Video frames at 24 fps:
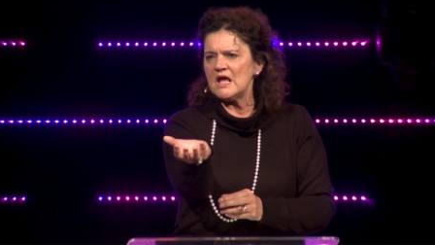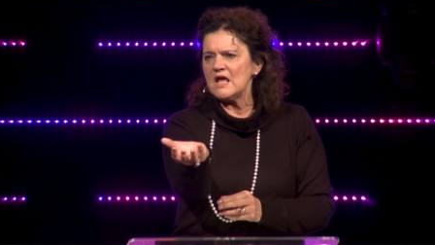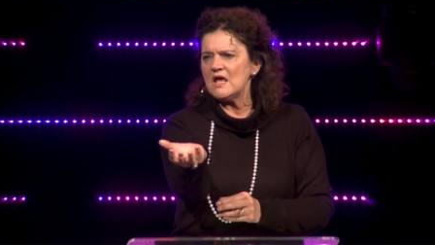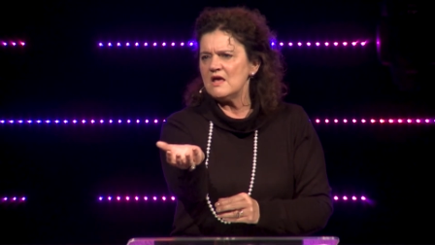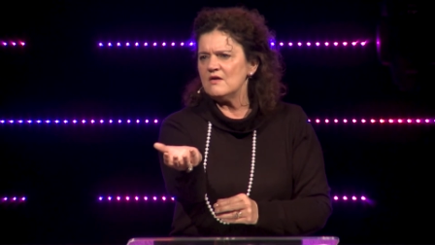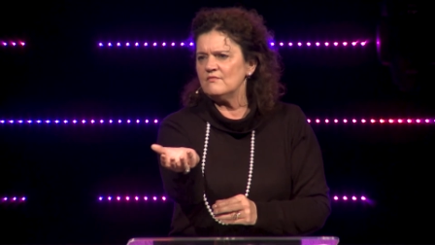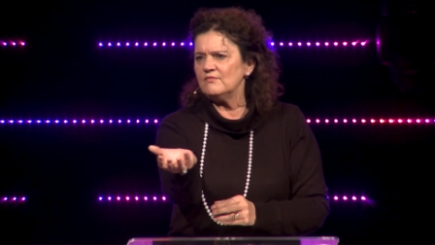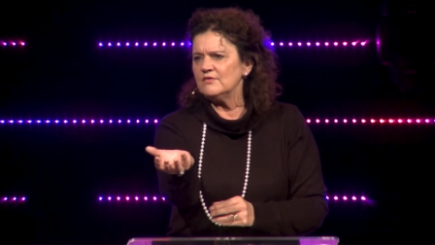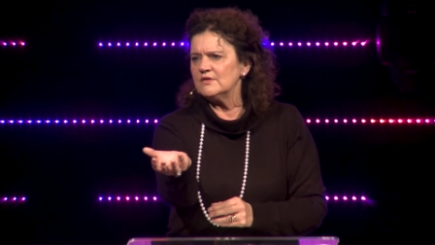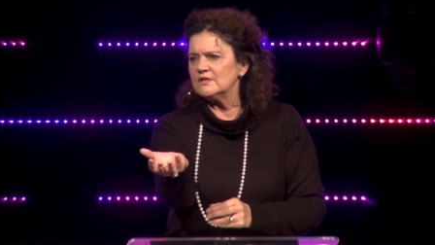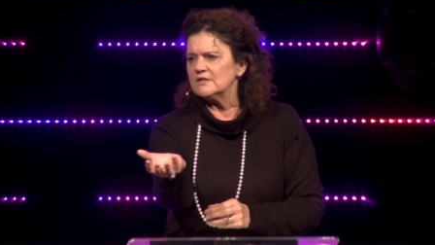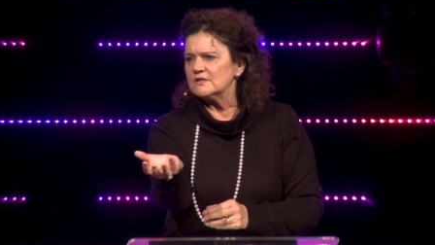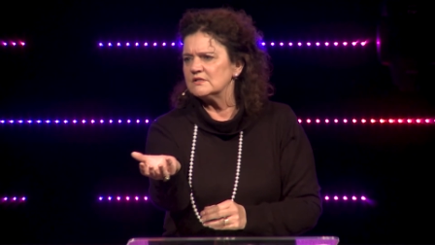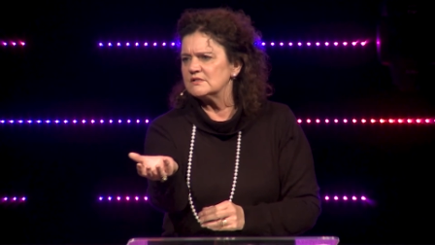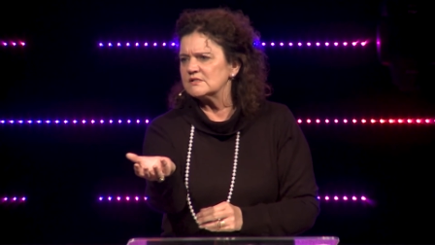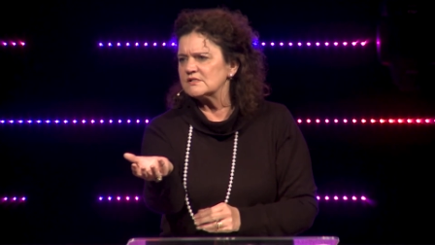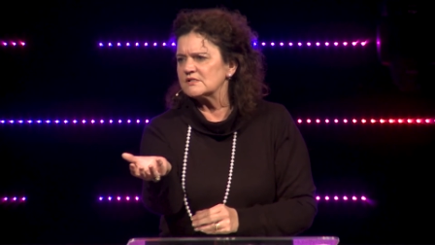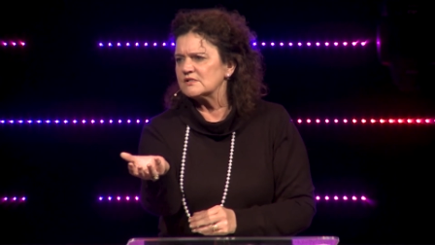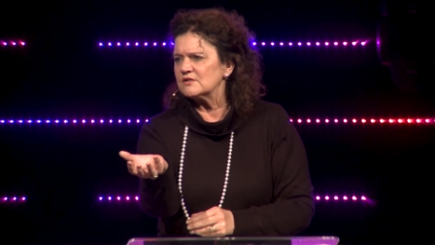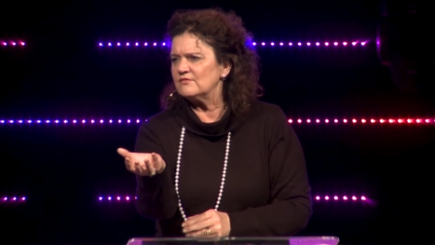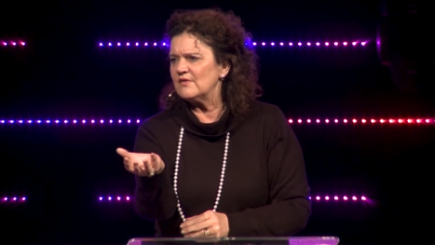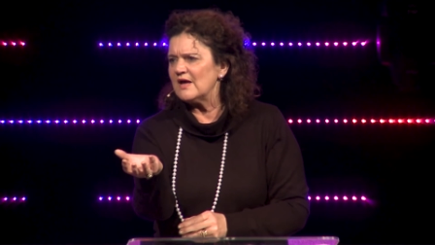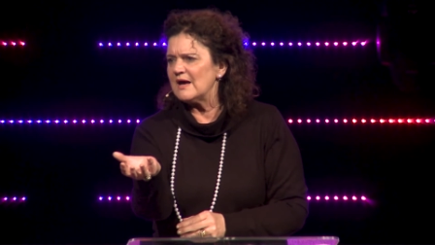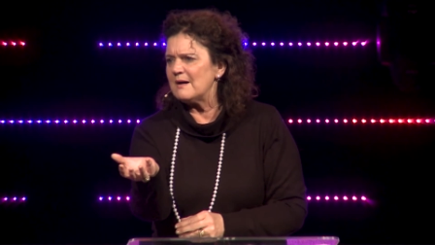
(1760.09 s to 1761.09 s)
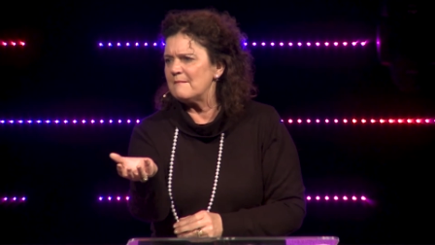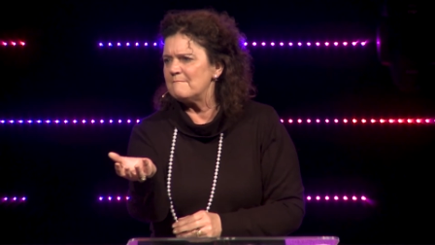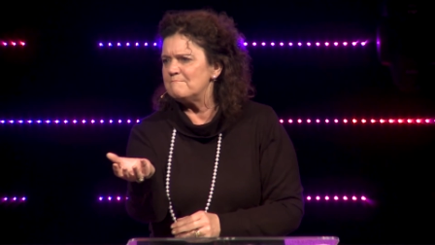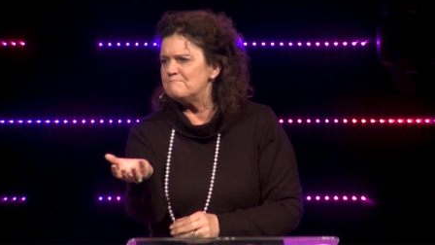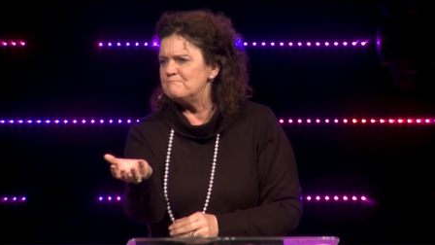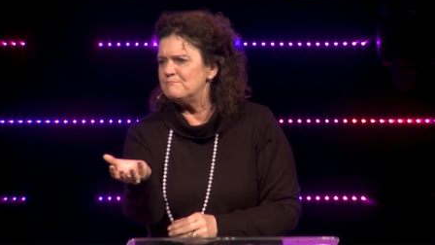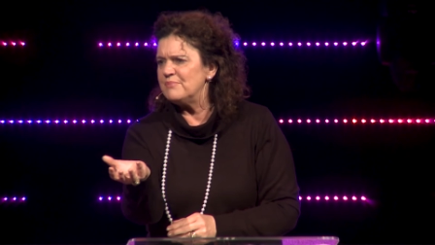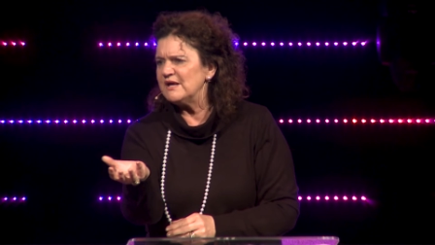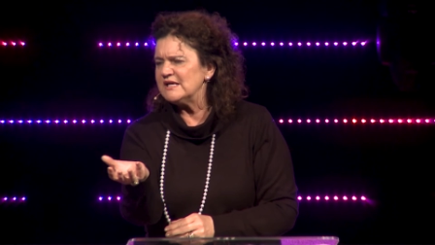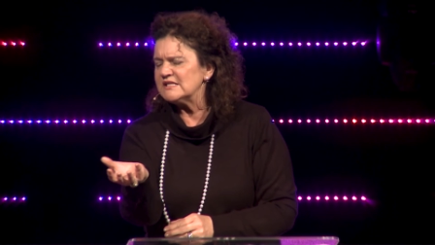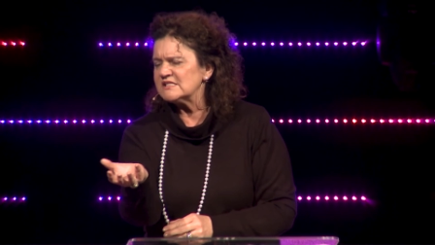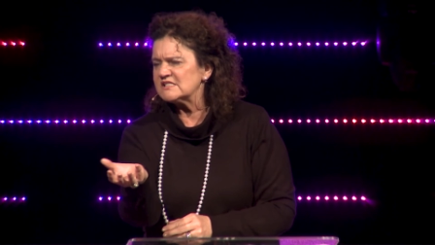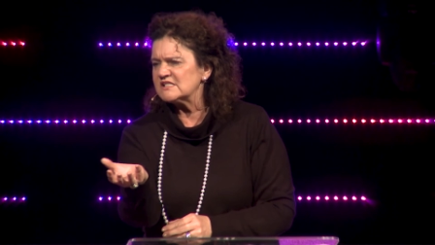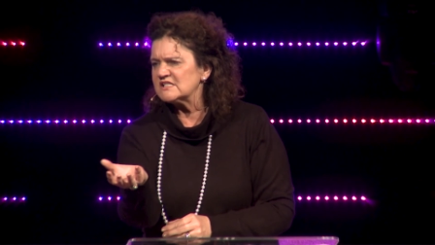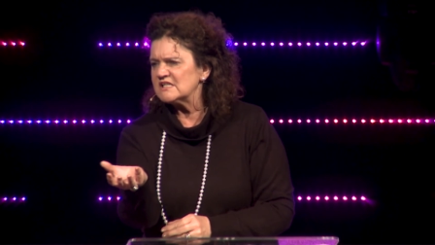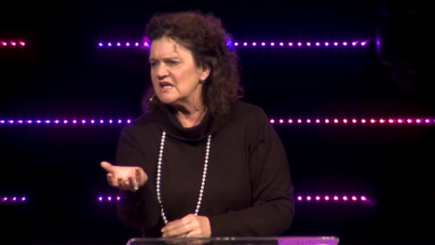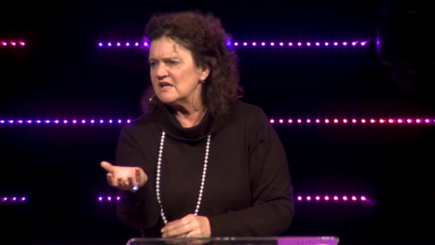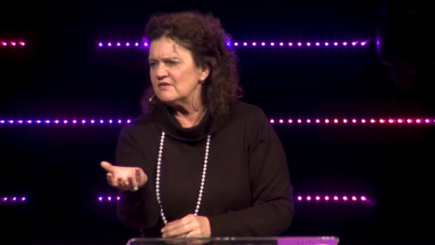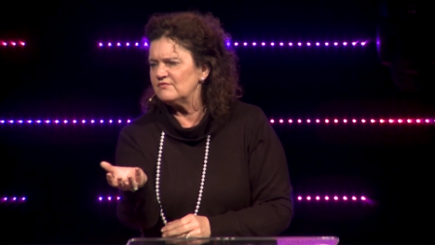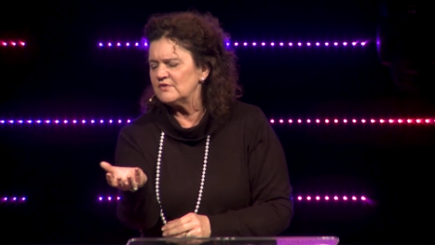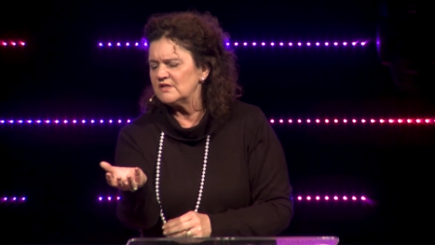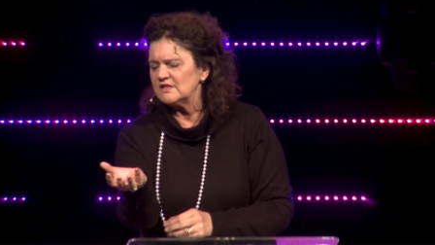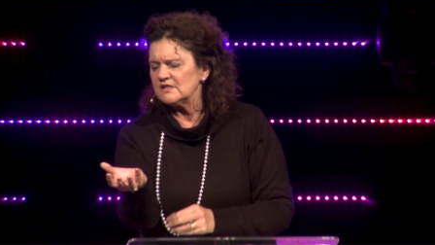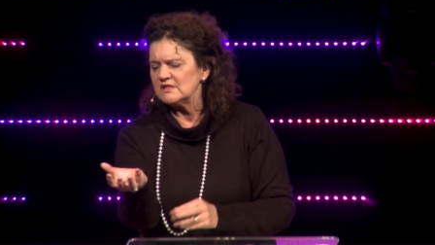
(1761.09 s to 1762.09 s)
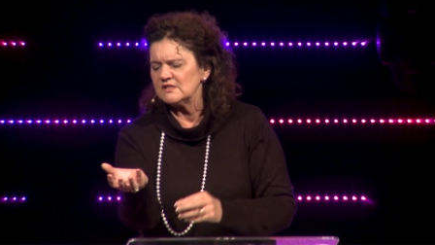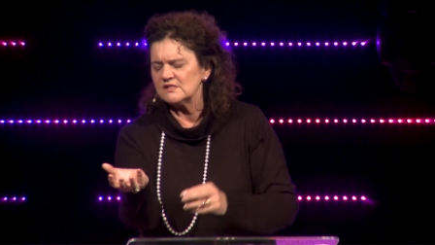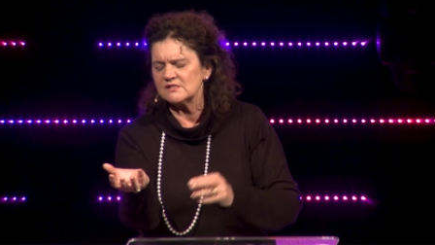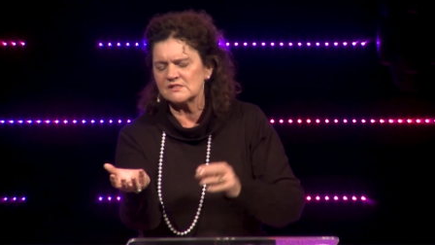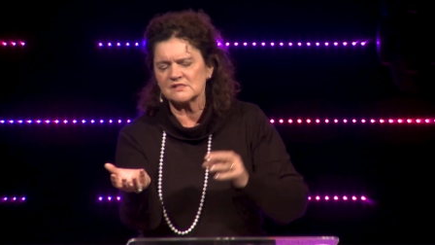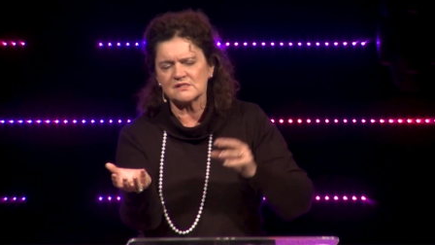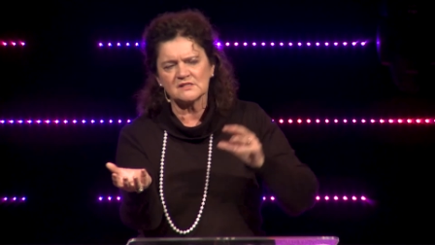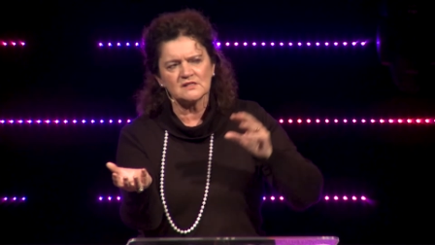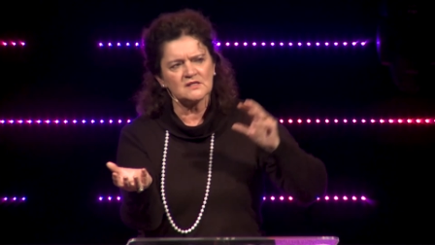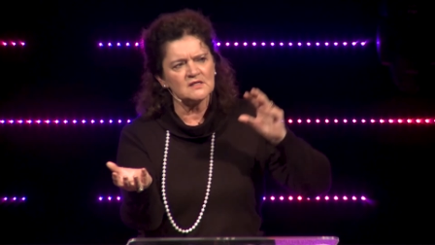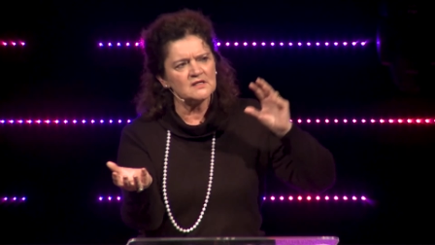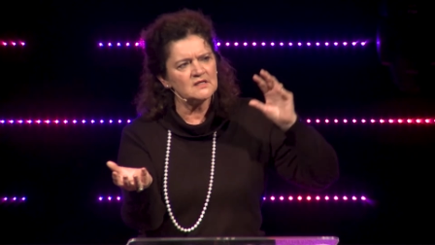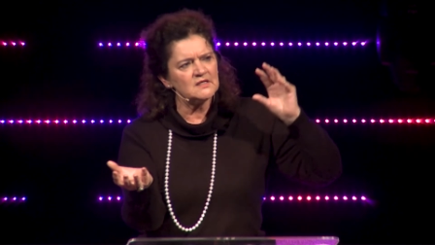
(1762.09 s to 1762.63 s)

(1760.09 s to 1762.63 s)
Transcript: evidence of our best effort is